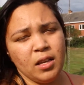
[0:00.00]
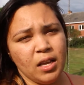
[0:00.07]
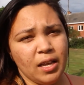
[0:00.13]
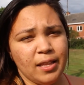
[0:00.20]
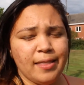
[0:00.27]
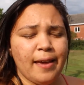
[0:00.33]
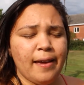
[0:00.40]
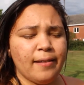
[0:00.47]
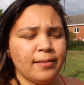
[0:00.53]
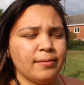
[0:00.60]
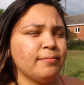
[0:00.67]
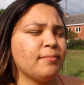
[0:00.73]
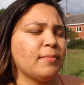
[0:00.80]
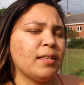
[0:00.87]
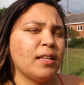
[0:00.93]
and yeah,
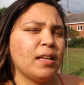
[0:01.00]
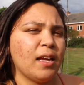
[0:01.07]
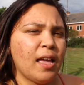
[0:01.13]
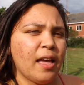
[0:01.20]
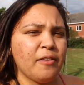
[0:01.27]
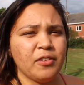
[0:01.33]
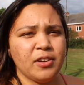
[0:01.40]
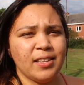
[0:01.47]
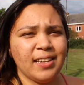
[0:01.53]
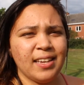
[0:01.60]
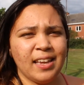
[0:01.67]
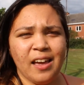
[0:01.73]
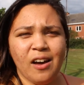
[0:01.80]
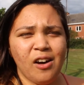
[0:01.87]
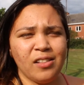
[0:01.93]

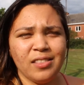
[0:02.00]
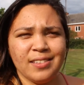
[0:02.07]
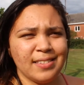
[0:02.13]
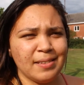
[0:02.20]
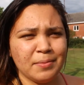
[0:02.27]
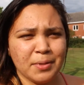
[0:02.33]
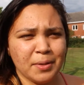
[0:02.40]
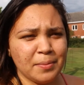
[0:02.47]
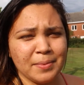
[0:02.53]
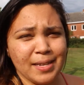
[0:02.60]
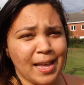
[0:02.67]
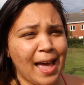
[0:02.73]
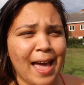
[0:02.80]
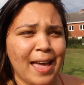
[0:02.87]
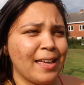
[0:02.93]
everything, all the symptoms,
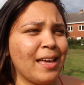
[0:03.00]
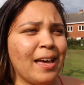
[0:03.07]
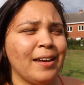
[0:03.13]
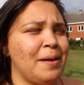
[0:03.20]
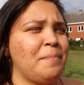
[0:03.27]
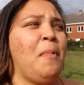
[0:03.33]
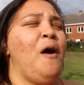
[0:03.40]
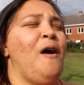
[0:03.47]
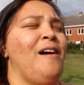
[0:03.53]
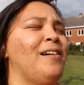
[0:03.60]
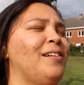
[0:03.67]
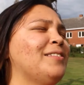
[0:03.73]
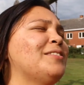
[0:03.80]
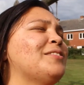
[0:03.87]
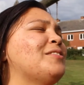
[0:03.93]
I got them
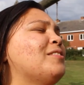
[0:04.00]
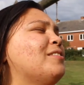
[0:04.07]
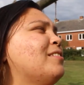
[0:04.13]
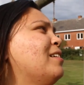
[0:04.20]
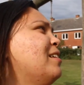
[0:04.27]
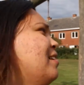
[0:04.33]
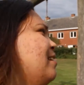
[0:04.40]
all. So